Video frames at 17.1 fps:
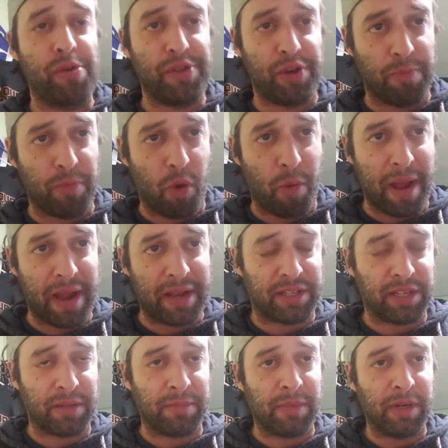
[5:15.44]
their
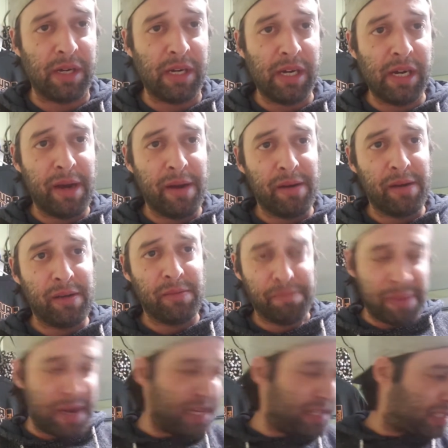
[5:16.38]
momentum.
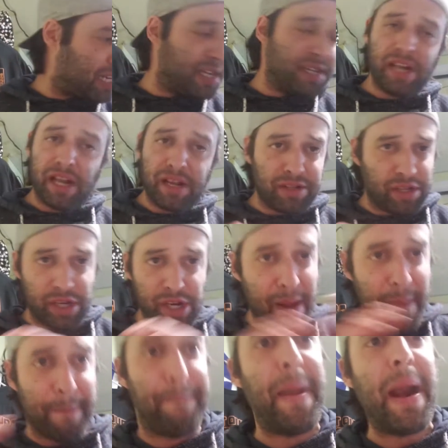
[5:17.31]
Basically, you're
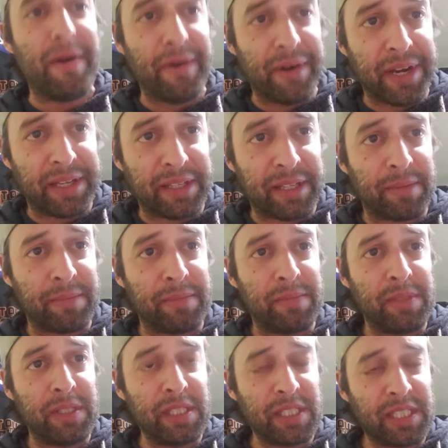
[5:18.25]
not burying them.
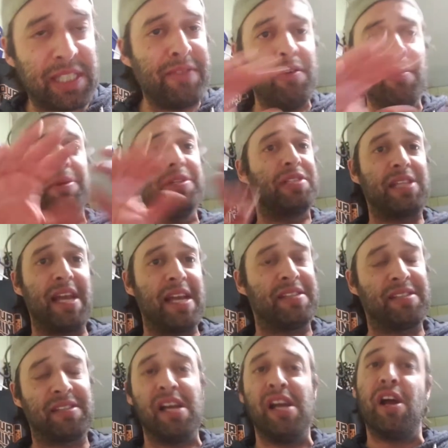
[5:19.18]
Because everyone
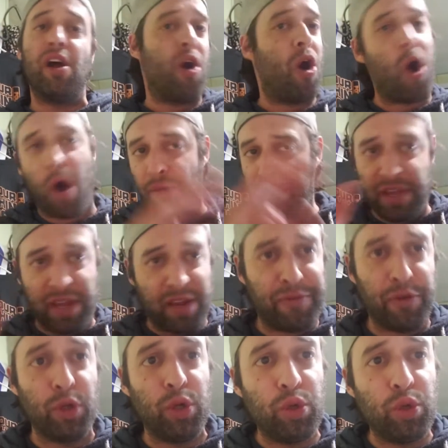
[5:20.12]
says, oh,
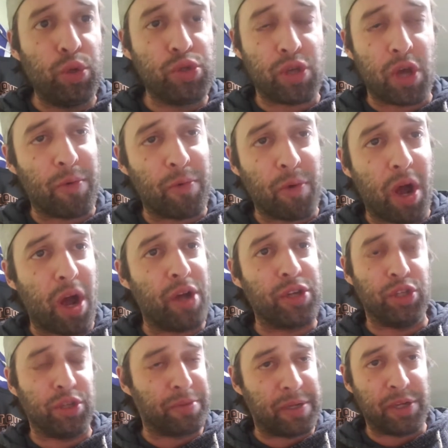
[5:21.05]
if you lose on Raw,
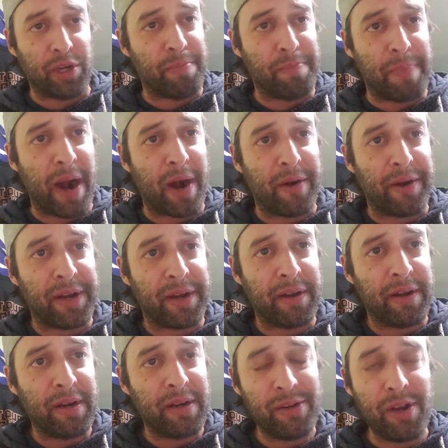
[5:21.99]
you're buried.
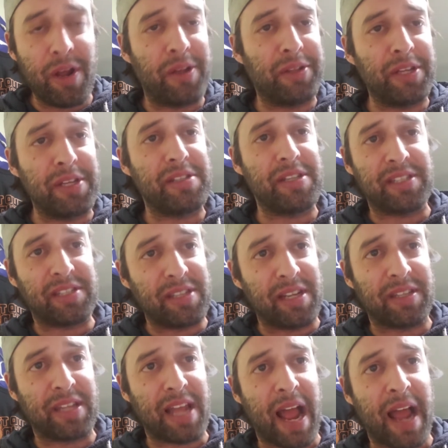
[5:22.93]
No, it's
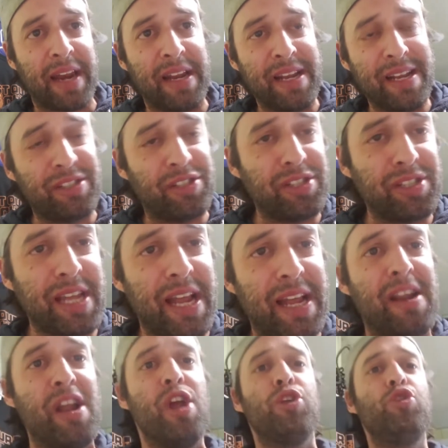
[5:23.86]
not that. It's just
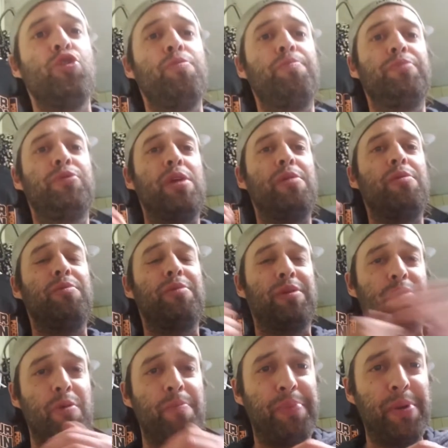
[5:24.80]
that
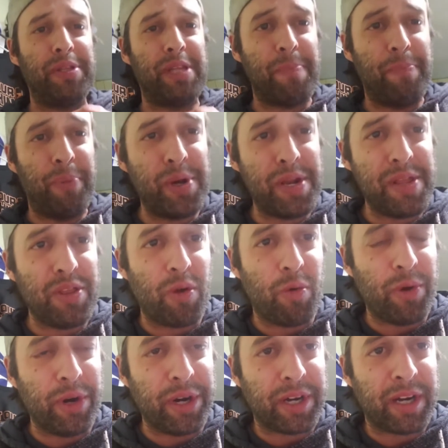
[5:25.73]
they put in the
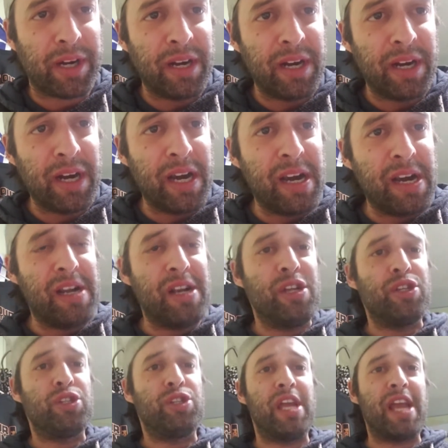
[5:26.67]
work,
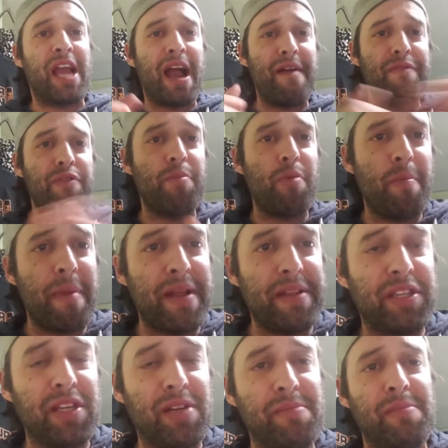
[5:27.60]
they have the
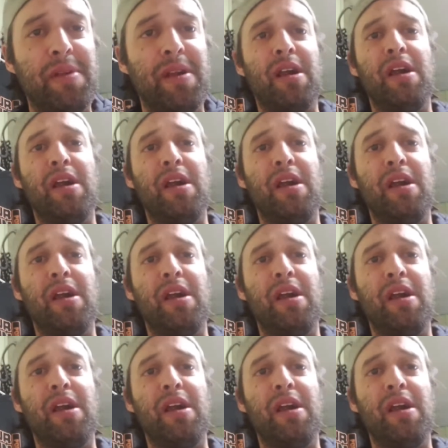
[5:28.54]
momentum,